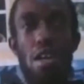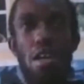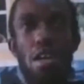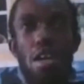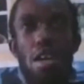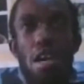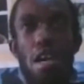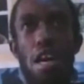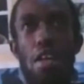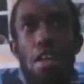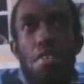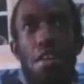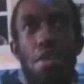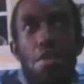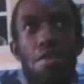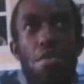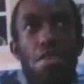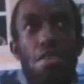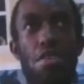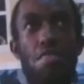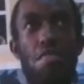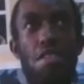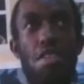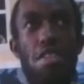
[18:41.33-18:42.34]
and they
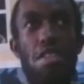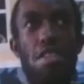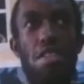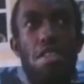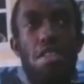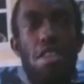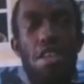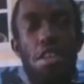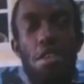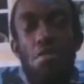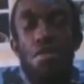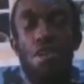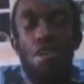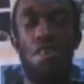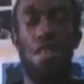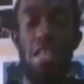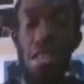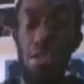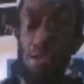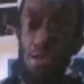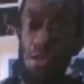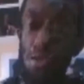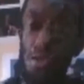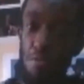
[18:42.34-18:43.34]
don't even see that they could actually
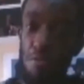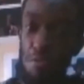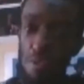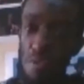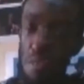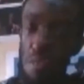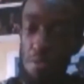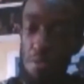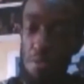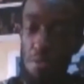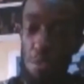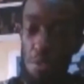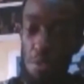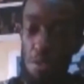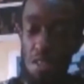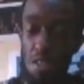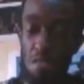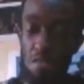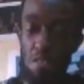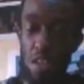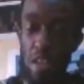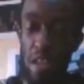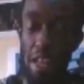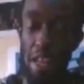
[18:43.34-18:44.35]
solve problems, because
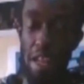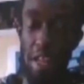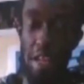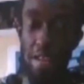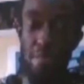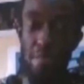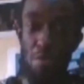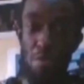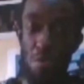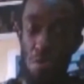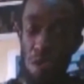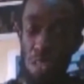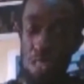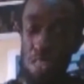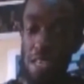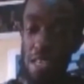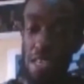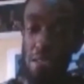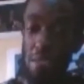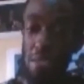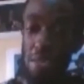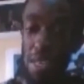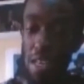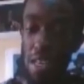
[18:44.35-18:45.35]
if they can come to us and
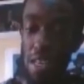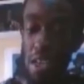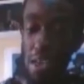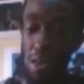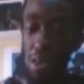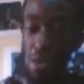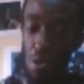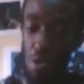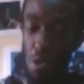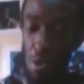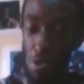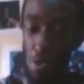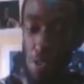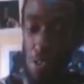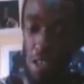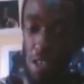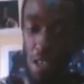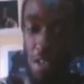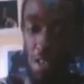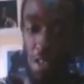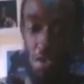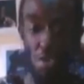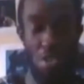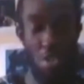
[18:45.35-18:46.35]
they be like, yo,
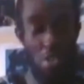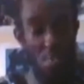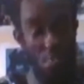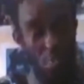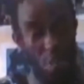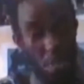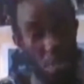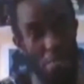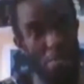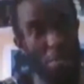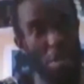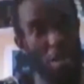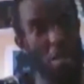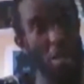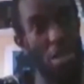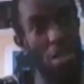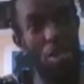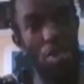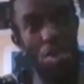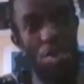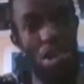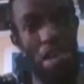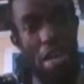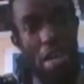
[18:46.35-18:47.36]
don't spend money
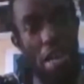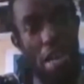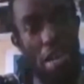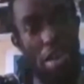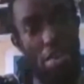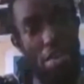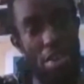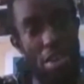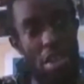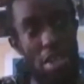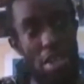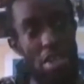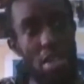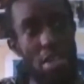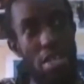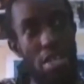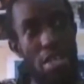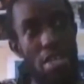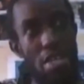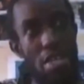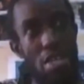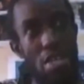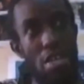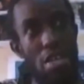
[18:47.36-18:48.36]
on hiring
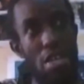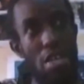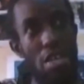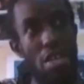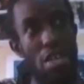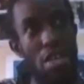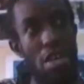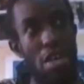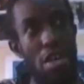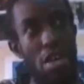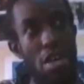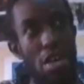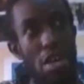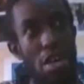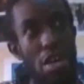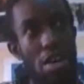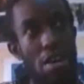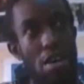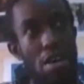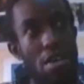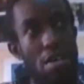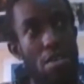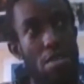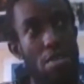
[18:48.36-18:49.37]

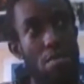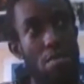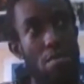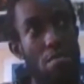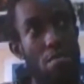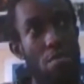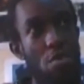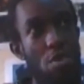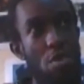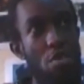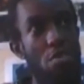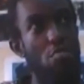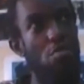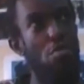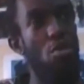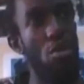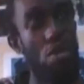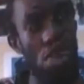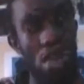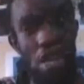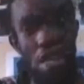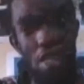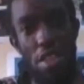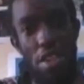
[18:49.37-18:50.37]
on
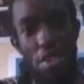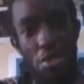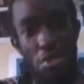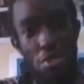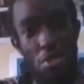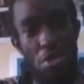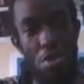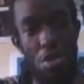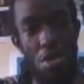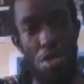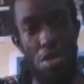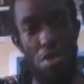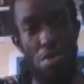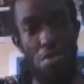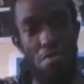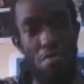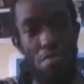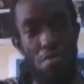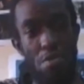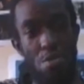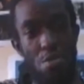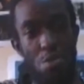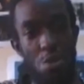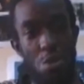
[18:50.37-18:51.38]
blocking the road
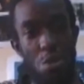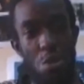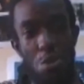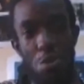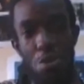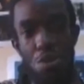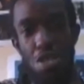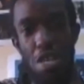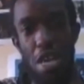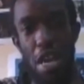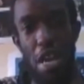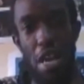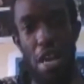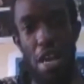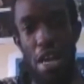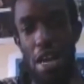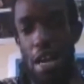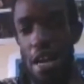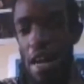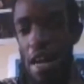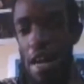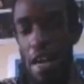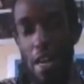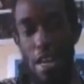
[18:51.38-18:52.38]
to shoot
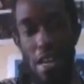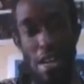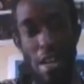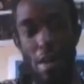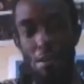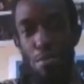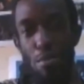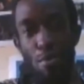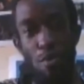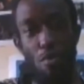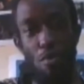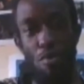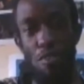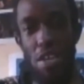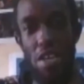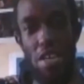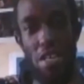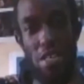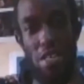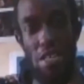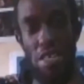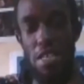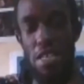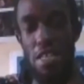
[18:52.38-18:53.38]
a car moving
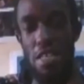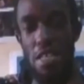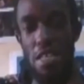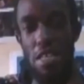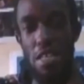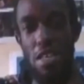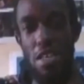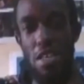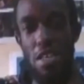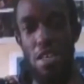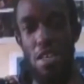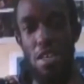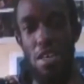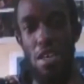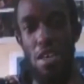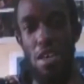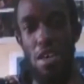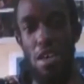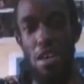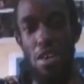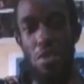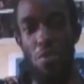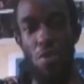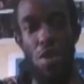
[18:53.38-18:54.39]
scene.
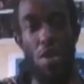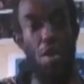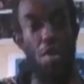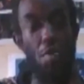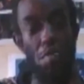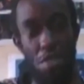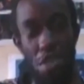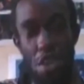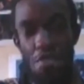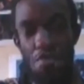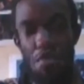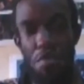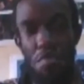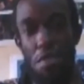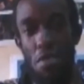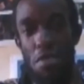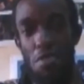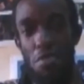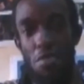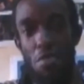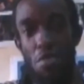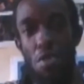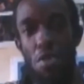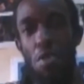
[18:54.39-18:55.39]
We can do that from the
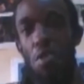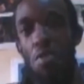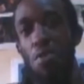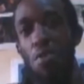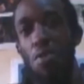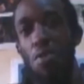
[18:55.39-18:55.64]
studio.